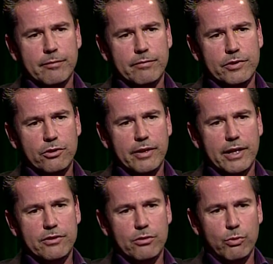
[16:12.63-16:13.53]
So
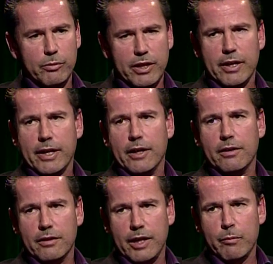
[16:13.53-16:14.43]
that's the Weebukai,
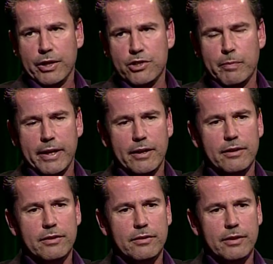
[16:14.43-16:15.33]
Cape Mudge
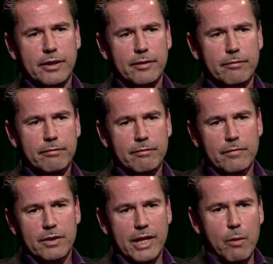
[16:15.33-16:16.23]
Band,
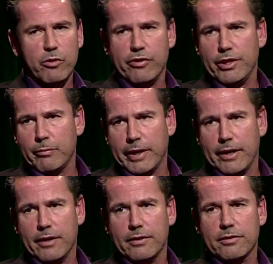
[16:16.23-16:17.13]
Campbell River Indian
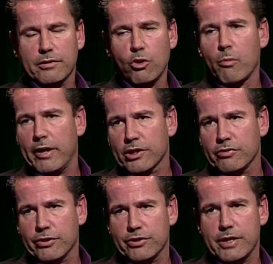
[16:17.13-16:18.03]
Band, Comox
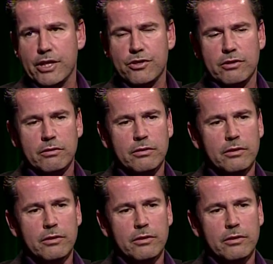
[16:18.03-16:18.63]
First Nation.